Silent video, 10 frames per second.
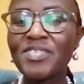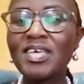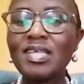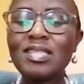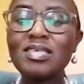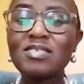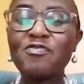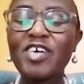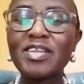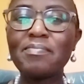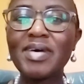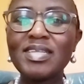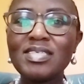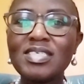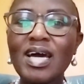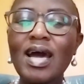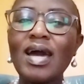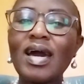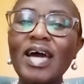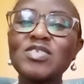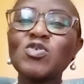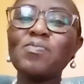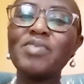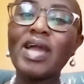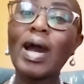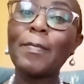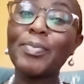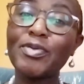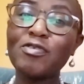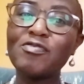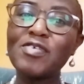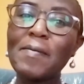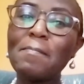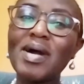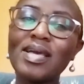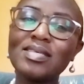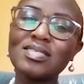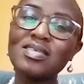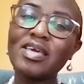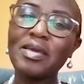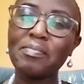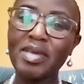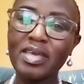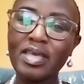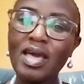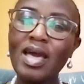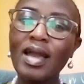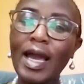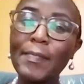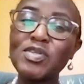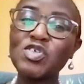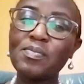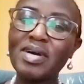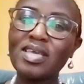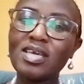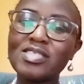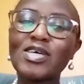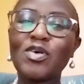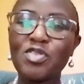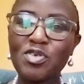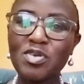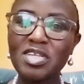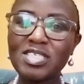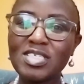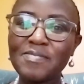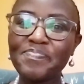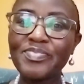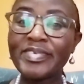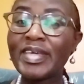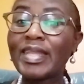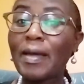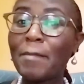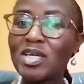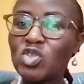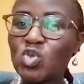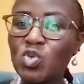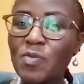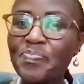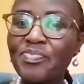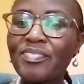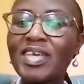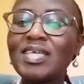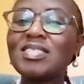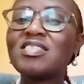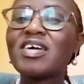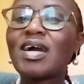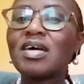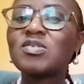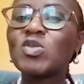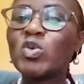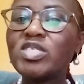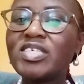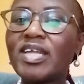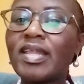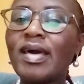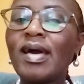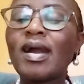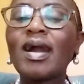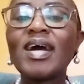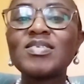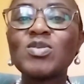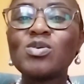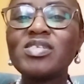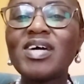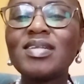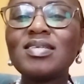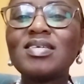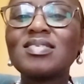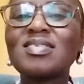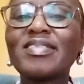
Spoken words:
This fund manager has to be approved by CMA, Capital Market Authority. Number two, it's the custodian. Custodian is